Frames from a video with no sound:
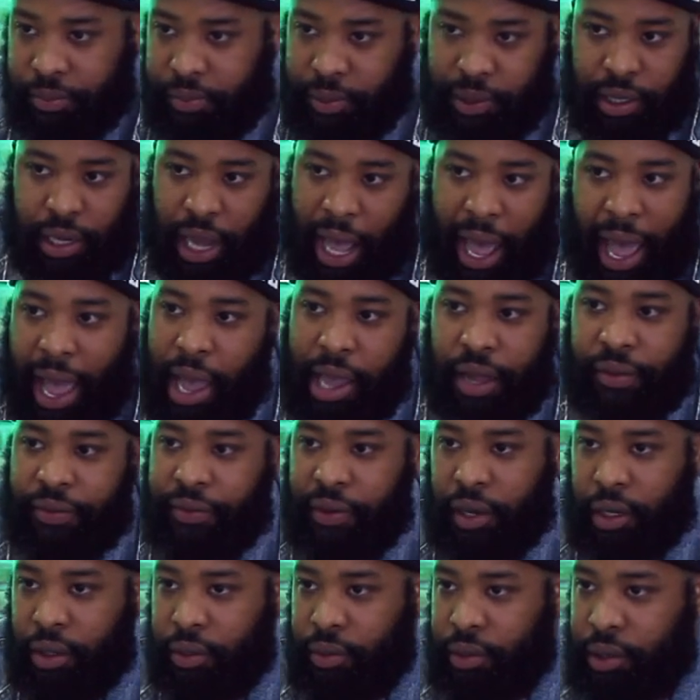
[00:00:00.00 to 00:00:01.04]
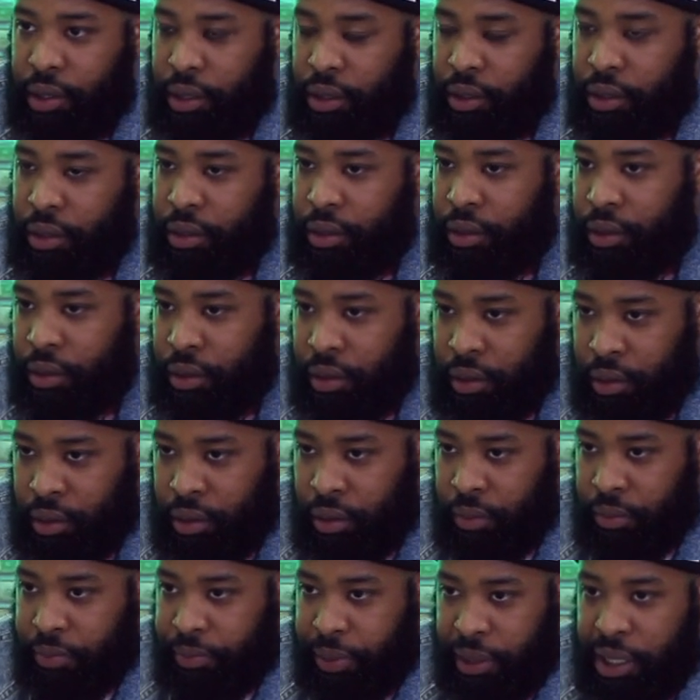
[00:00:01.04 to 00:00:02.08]
but I ain't fuck with it.
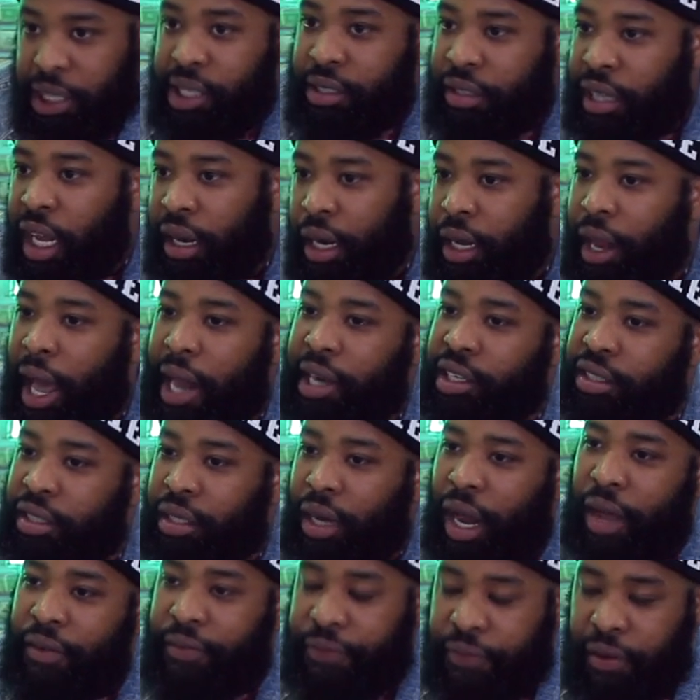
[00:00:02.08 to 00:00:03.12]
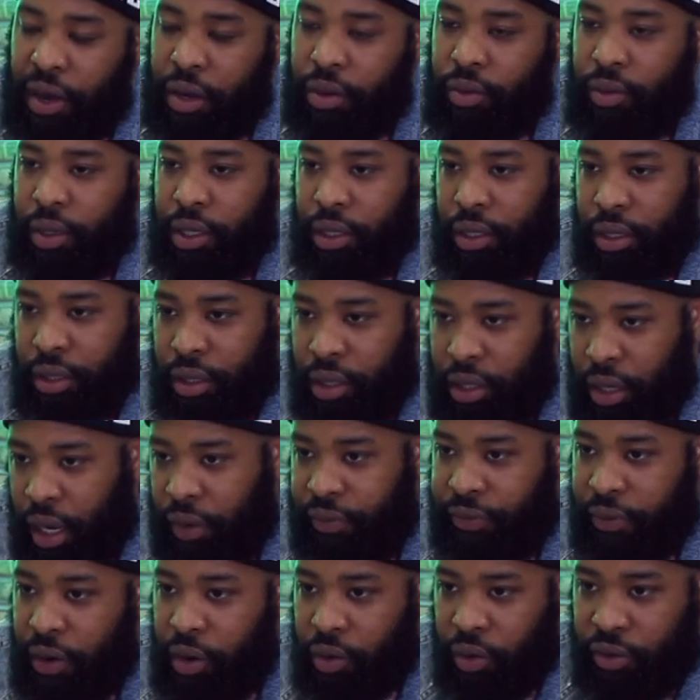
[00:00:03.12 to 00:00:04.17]
But he's done a lot of shit I fuck with. And
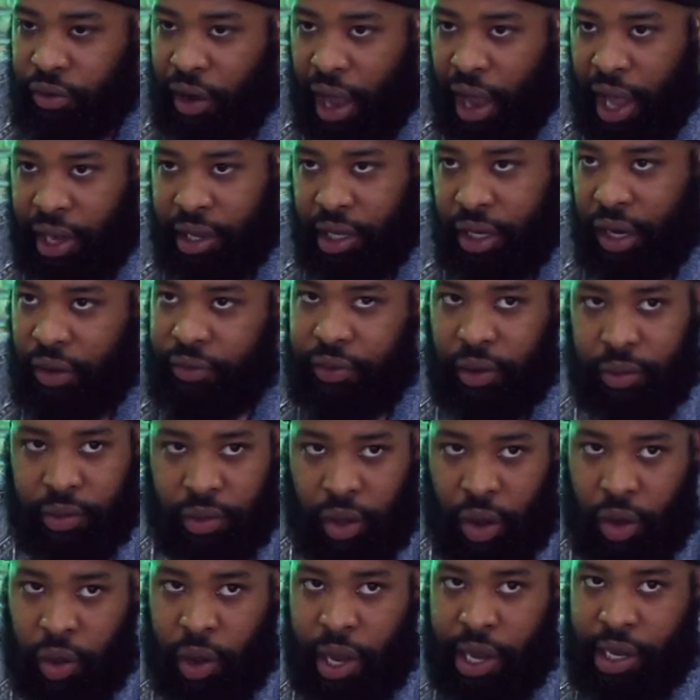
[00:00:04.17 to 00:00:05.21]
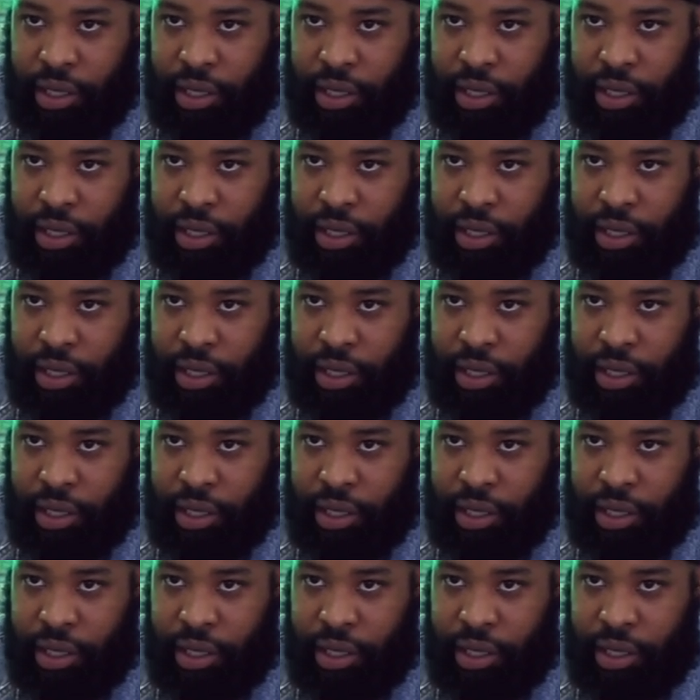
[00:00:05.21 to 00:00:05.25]
I fuck with Rocky, and I fuck with the whole